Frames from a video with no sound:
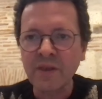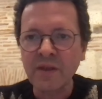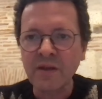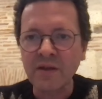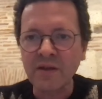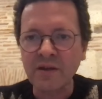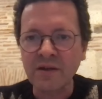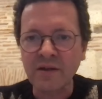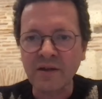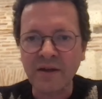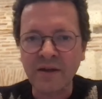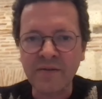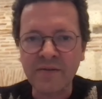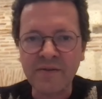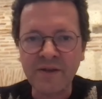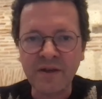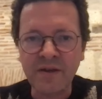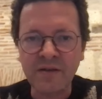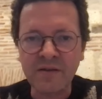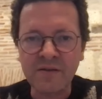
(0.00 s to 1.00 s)

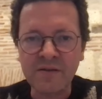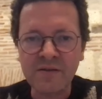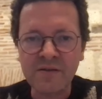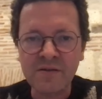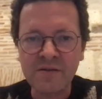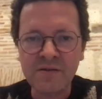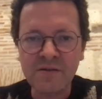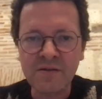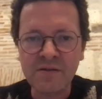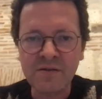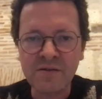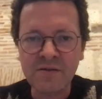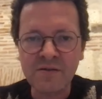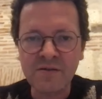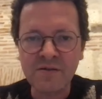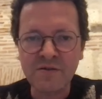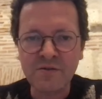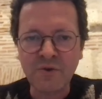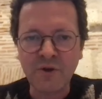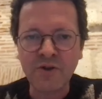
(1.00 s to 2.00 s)
and then
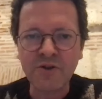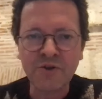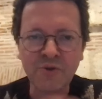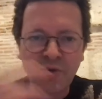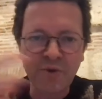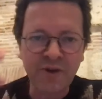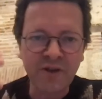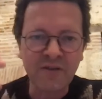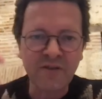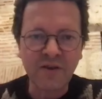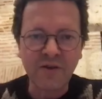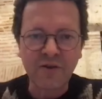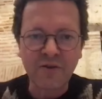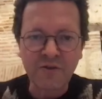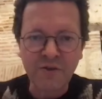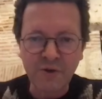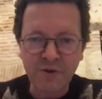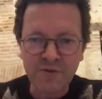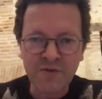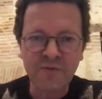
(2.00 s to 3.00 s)
structuring their
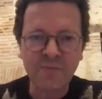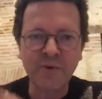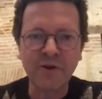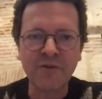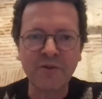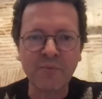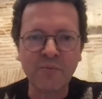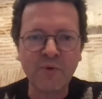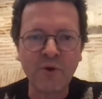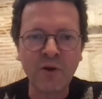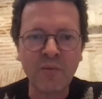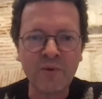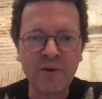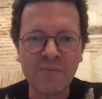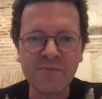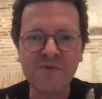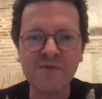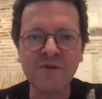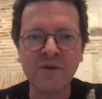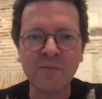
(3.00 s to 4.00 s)
thoughts about the
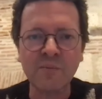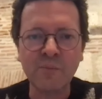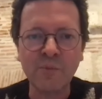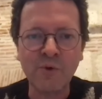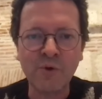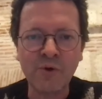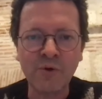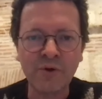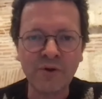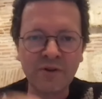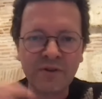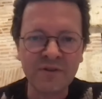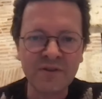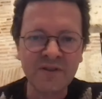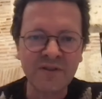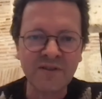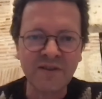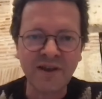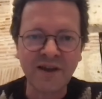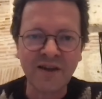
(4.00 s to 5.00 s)
problem some more
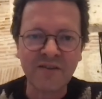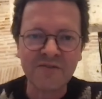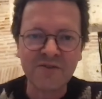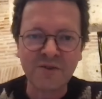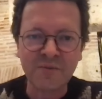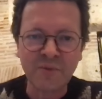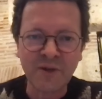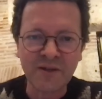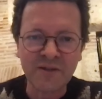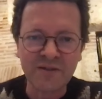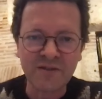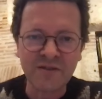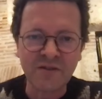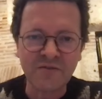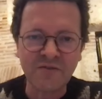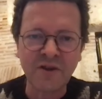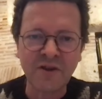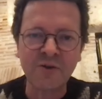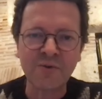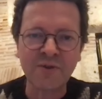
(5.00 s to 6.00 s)
until they have some idea
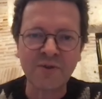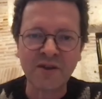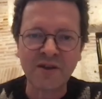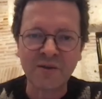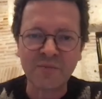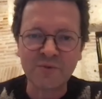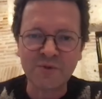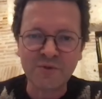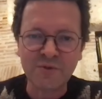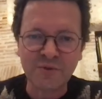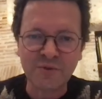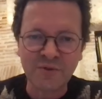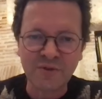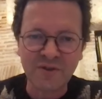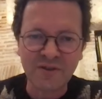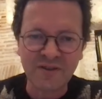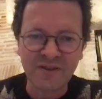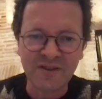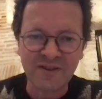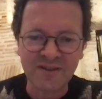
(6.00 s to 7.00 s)
of how they come to
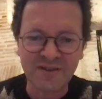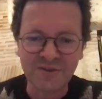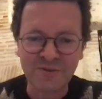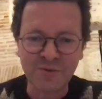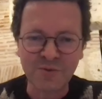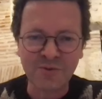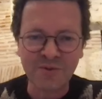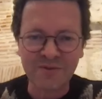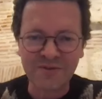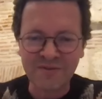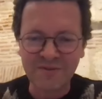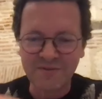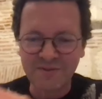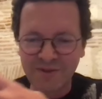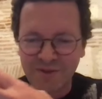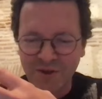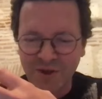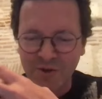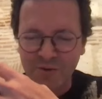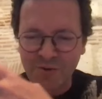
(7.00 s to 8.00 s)

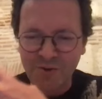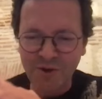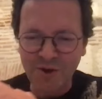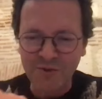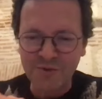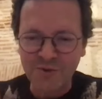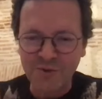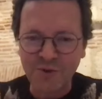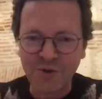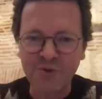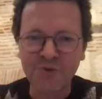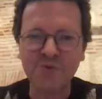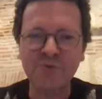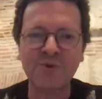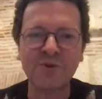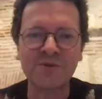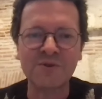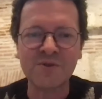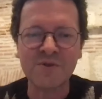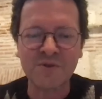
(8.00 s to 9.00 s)
how to go
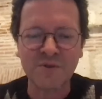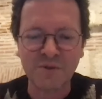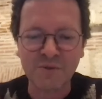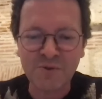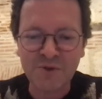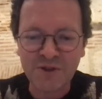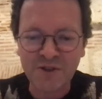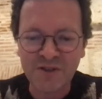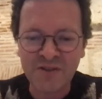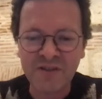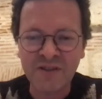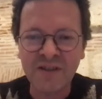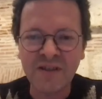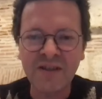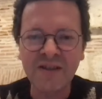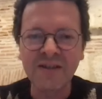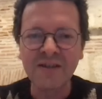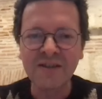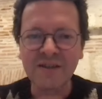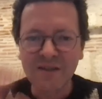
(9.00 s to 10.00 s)
towards a solution,
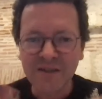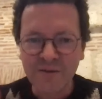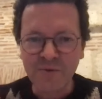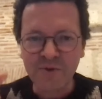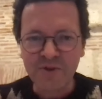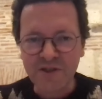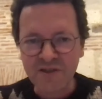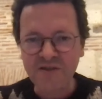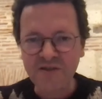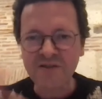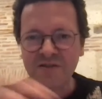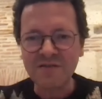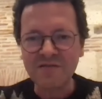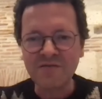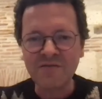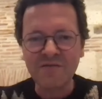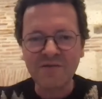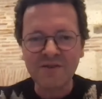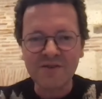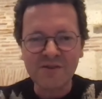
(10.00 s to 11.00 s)
which is a
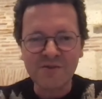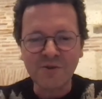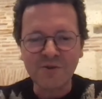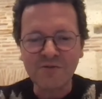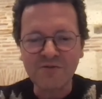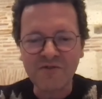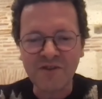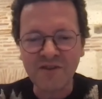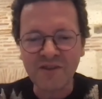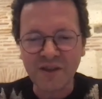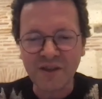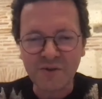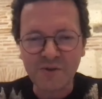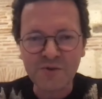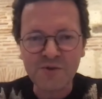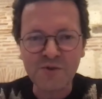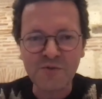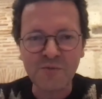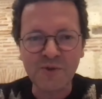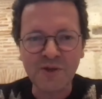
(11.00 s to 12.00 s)
sort of thing that
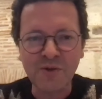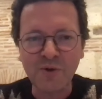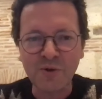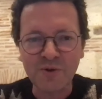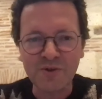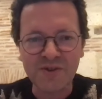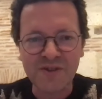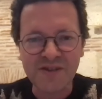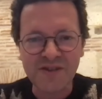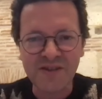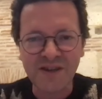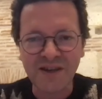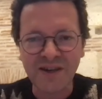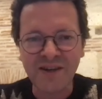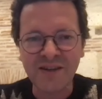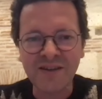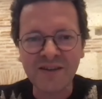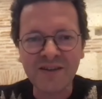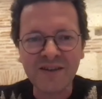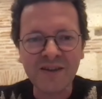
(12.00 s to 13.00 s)
used to be called
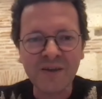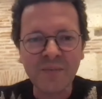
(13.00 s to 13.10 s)
design,